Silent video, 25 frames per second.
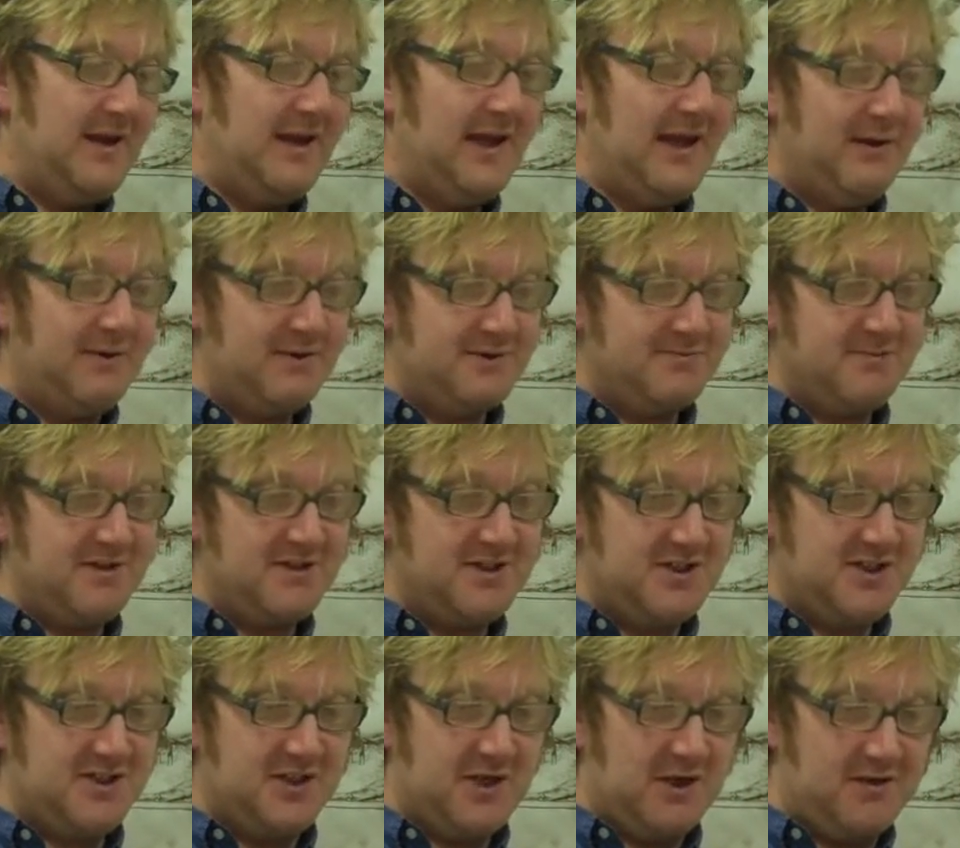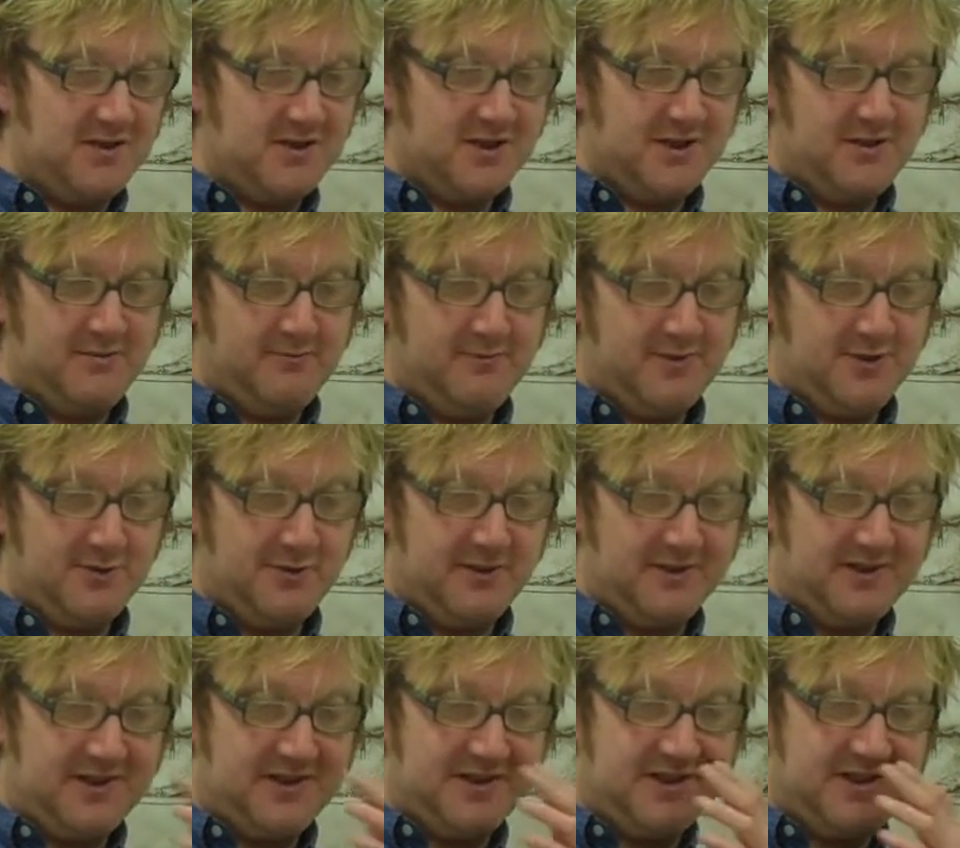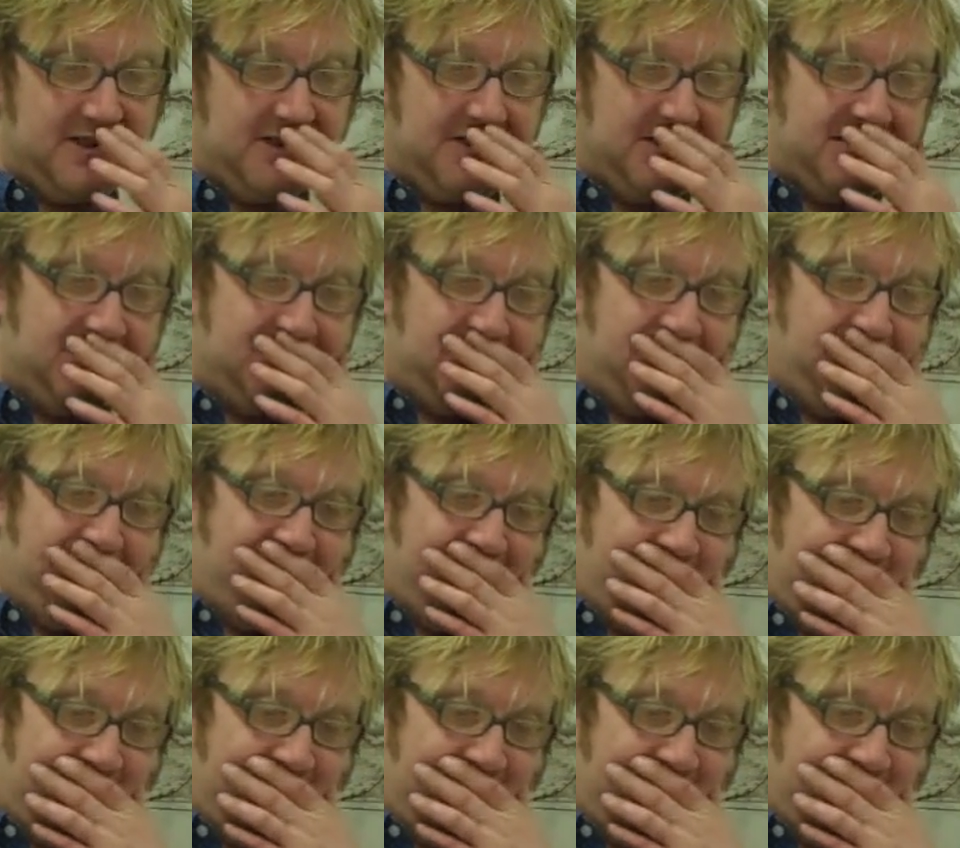It was Mr. Jones at number 26.